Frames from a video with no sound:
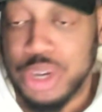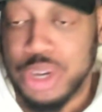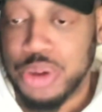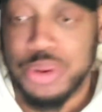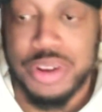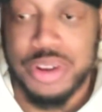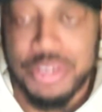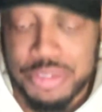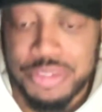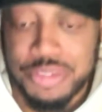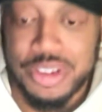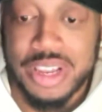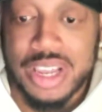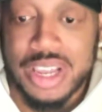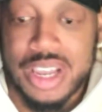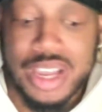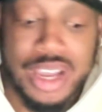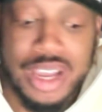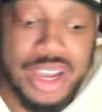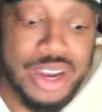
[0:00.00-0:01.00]
know, if
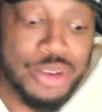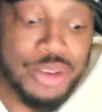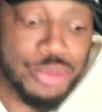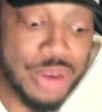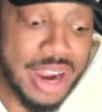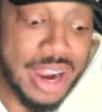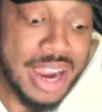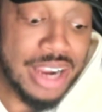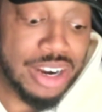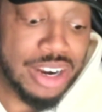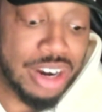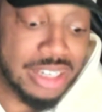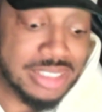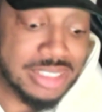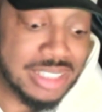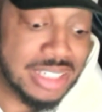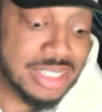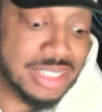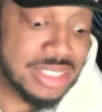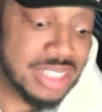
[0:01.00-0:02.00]
Ryan
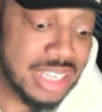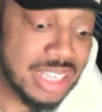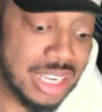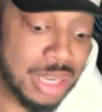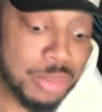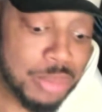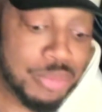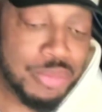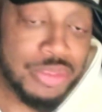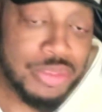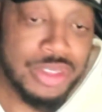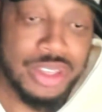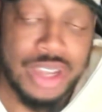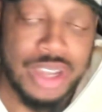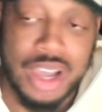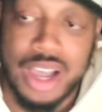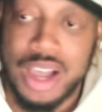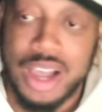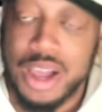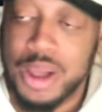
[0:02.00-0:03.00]
Garcia's team,
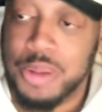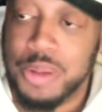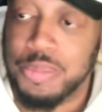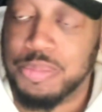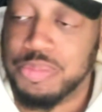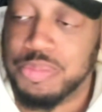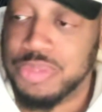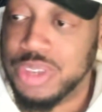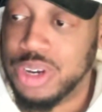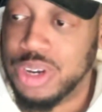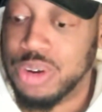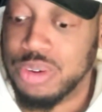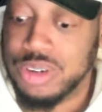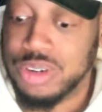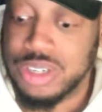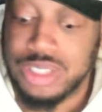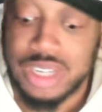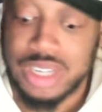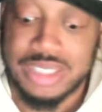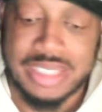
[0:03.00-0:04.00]
um, you
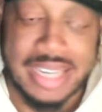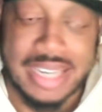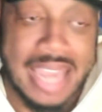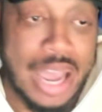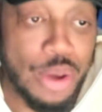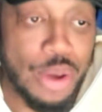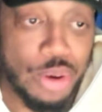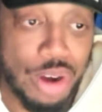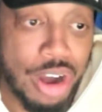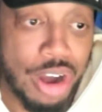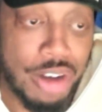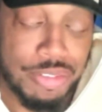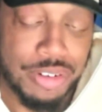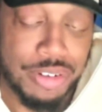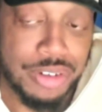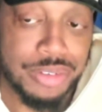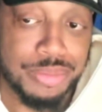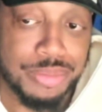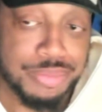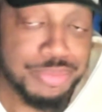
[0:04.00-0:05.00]
know, does a counter
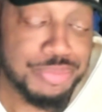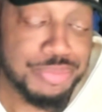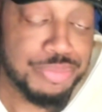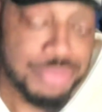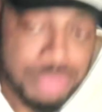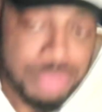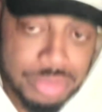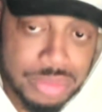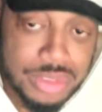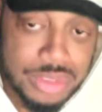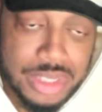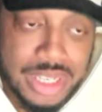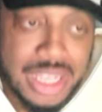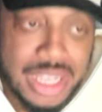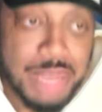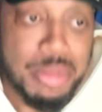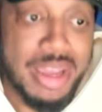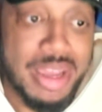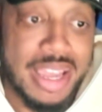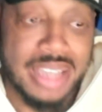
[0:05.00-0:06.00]
offer,
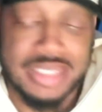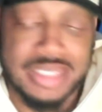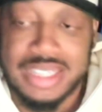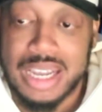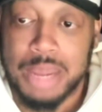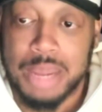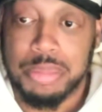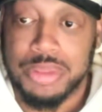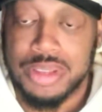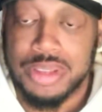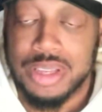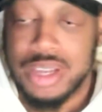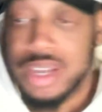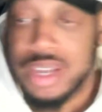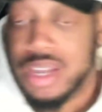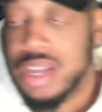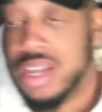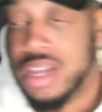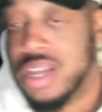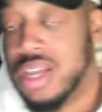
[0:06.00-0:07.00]
he may accept.
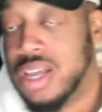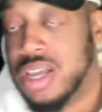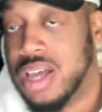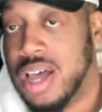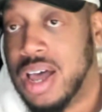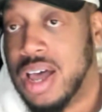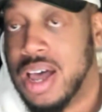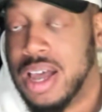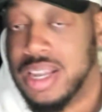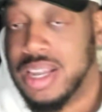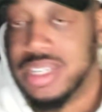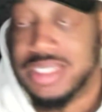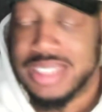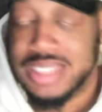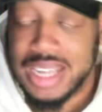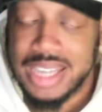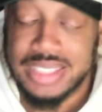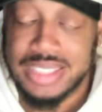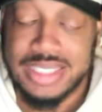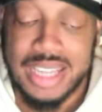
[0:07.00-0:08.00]
Uh, he
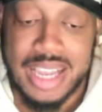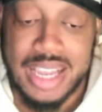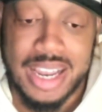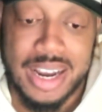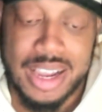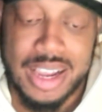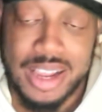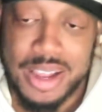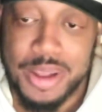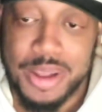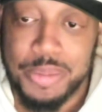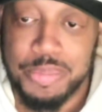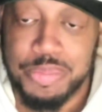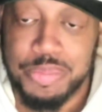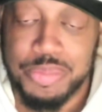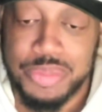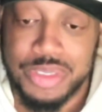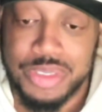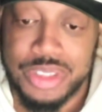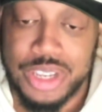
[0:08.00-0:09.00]
says that uh,
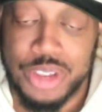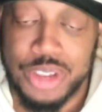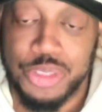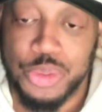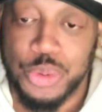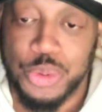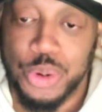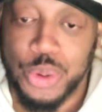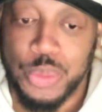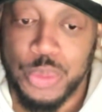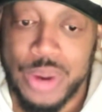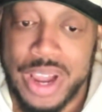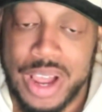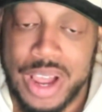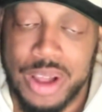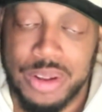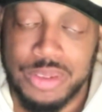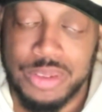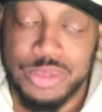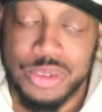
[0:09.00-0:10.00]
they're throwing
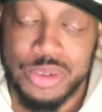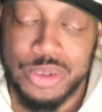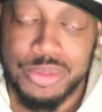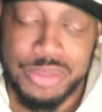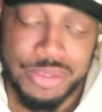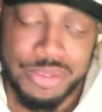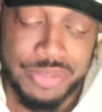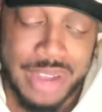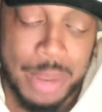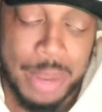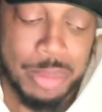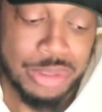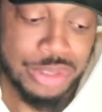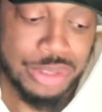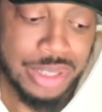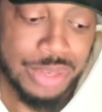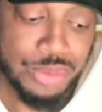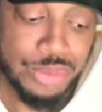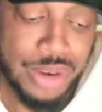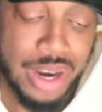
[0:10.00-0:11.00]
around the, the fight
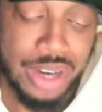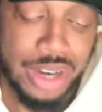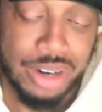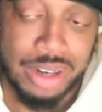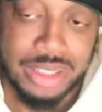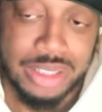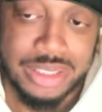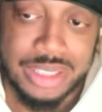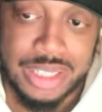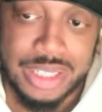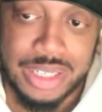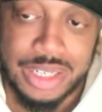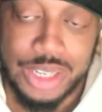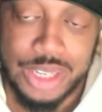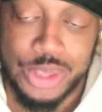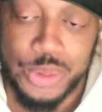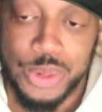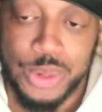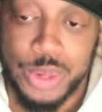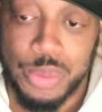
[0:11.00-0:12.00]
between Ryan Garcia.
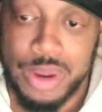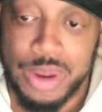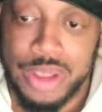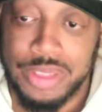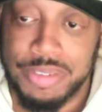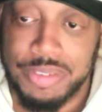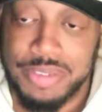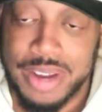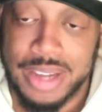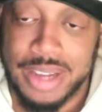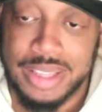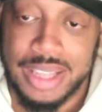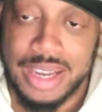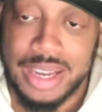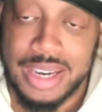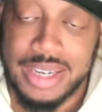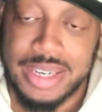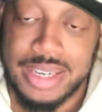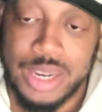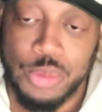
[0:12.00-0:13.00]
They're throwing around the fact
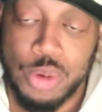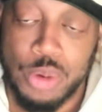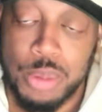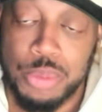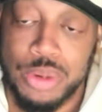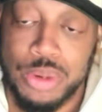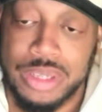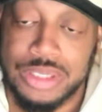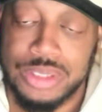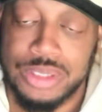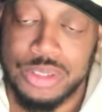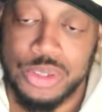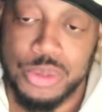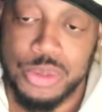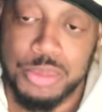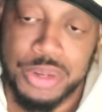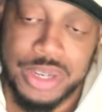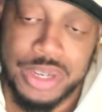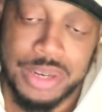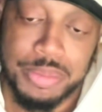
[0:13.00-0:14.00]
that he did one point
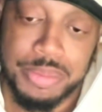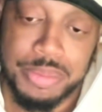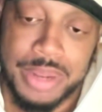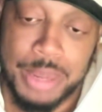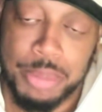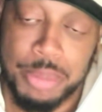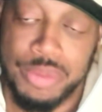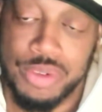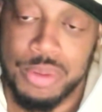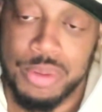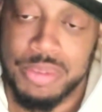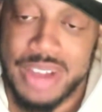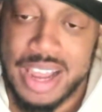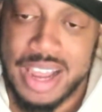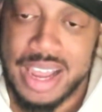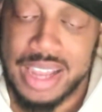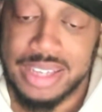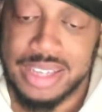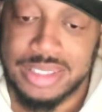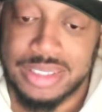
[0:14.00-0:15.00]
two million pay-per-view
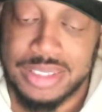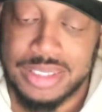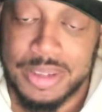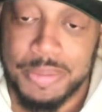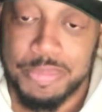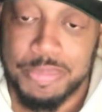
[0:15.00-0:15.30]
buys.